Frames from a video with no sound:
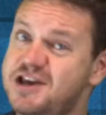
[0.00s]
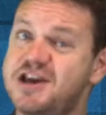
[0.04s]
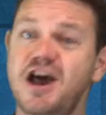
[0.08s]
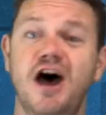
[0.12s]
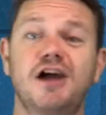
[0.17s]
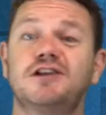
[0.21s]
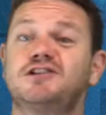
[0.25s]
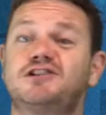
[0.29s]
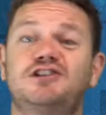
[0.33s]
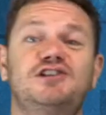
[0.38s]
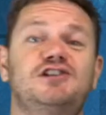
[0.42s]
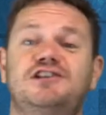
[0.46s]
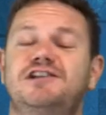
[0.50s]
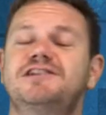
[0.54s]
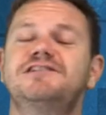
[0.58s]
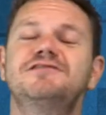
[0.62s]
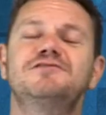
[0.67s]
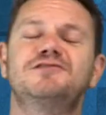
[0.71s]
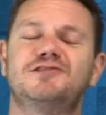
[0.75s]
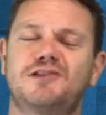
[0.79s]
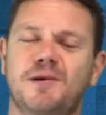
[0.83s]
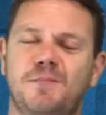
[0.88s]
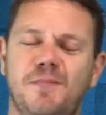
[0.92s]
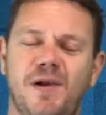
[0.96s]
guts, to
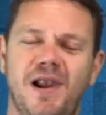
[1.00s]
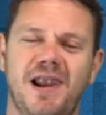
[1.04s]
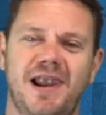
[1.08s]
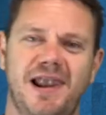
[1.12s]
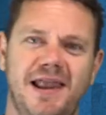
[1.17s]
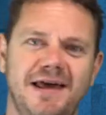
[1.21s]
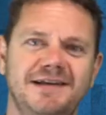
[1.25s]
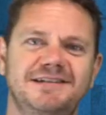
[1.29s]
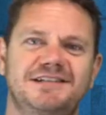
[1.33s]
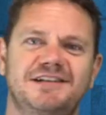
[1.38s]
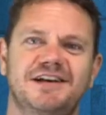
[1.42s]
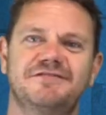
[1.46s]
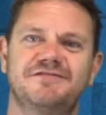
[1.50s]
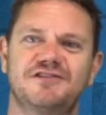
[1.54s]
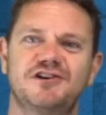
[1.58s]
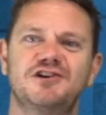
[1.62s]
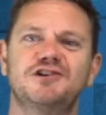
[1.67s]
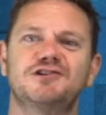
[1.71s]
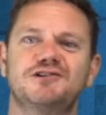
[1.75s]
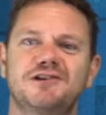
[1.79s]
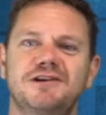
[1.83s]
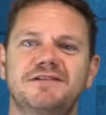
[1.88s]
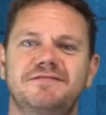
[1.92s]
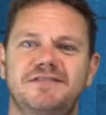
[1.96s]
use the politer
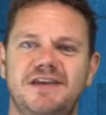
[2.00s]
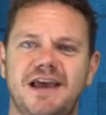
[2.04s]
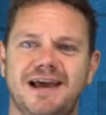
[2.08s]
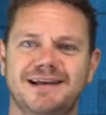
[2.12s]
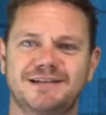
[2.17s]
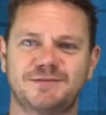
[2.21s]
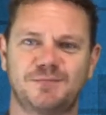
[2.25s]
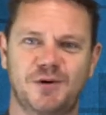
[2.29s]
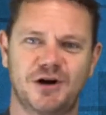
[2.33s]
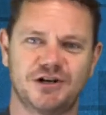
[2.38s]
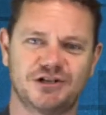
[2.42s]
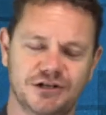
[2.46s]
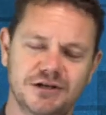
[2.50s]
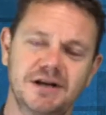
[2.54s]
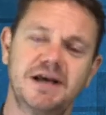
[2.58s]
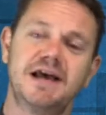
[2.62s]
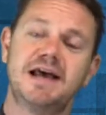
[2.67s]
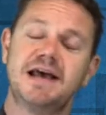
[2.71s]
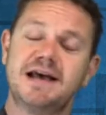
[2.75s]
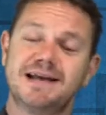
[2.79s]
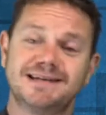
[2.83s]
version of the expression,